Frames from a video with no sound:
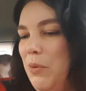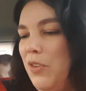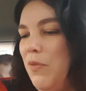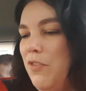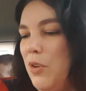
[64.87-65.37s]
was
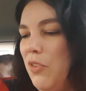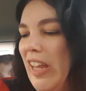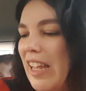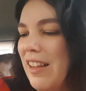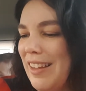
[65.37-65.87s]

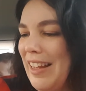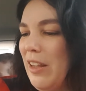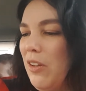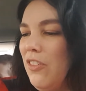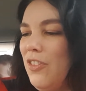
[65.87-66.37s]
confusing,
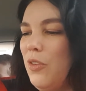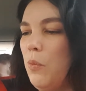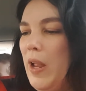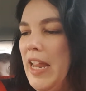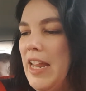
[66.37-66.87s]
like just the
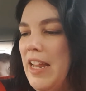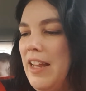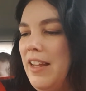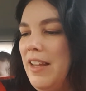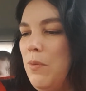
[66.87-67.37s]

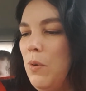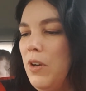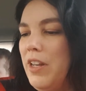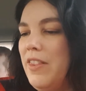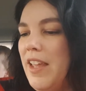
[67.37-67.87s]
way he
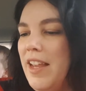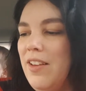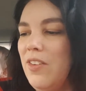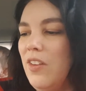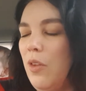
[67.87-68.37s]
worded
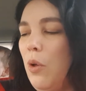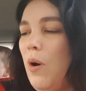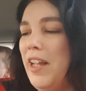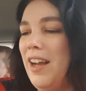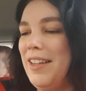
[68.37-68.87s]
things.
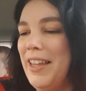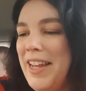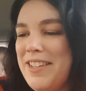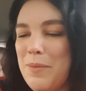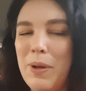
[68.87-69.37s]
Although I
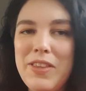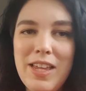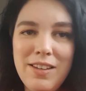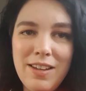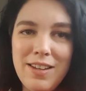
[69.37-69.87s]
liked it. By
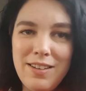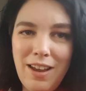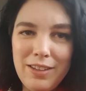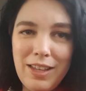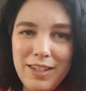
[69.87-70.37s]
the end,
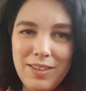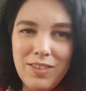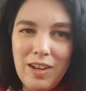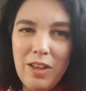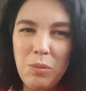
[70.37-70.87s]
I liked the
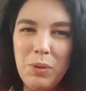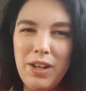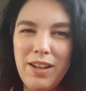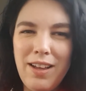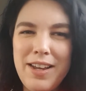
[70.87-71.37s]
style,
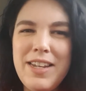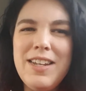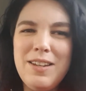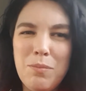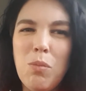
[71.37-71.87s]
but I
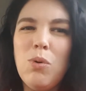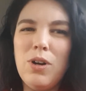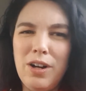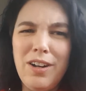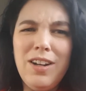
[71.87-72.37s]
needed
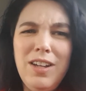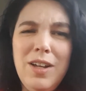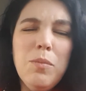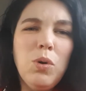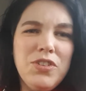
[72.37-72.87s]
more
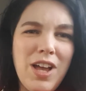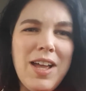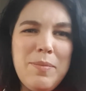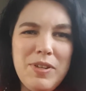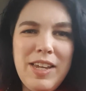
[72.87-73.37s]

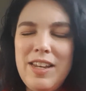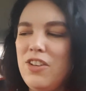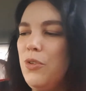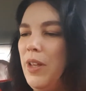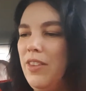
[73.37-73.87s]
time to get
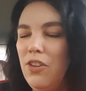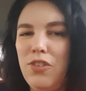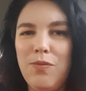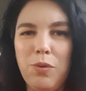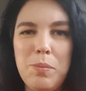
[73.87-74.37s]
into it.
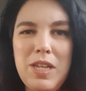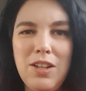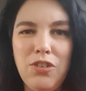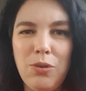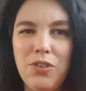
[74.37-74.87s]
For me,
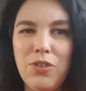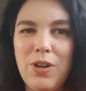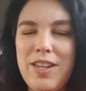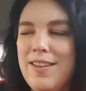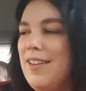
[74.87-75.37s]
the short
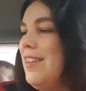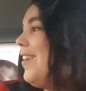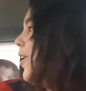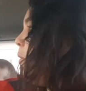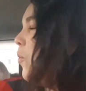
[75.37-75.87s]
story didn't
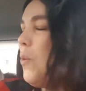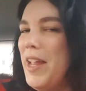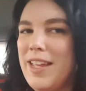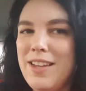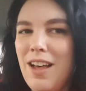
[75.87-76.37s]

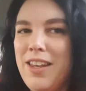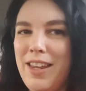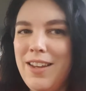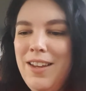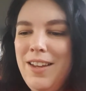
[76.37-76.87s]
quite cut
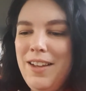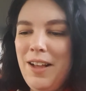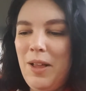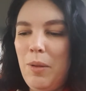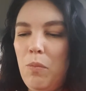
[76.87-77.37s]
it.
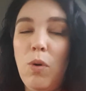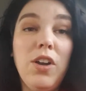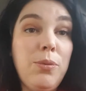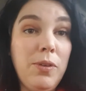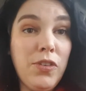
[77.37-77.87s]

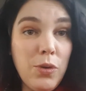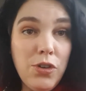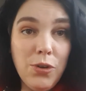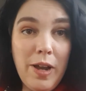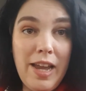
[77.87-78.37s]
Whereas with
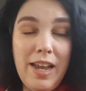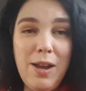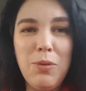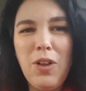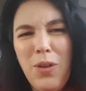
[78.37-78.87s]
Souterrain,
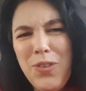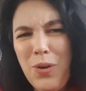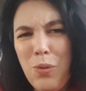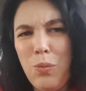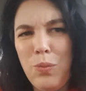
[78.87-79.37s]
it was
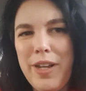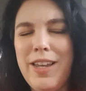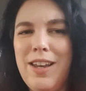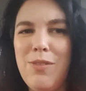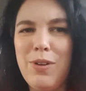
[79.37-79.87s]
also written in a